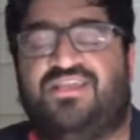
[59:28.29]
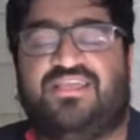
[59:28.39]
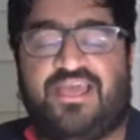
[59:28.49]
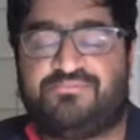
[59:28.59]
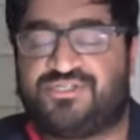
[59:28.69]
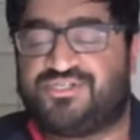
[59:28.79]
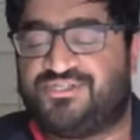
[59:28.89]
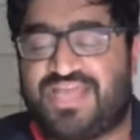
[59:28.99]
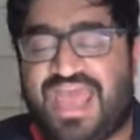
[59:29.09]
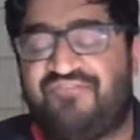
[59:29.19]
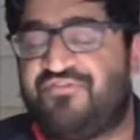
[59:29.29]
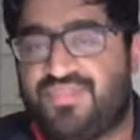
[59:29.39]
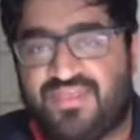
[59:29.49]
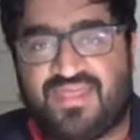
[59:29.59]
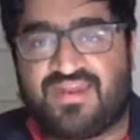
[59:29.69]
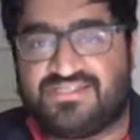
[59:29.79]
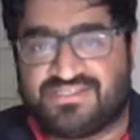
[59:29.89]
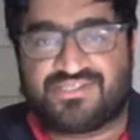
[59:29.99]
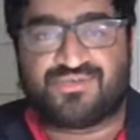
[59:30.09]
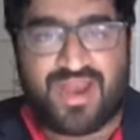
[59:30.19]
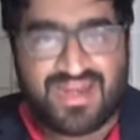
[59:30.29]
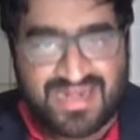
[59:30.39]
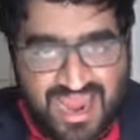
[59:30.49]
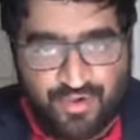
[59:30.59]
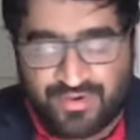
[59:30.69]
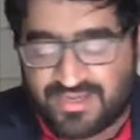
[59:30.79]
captures everything that exists right now,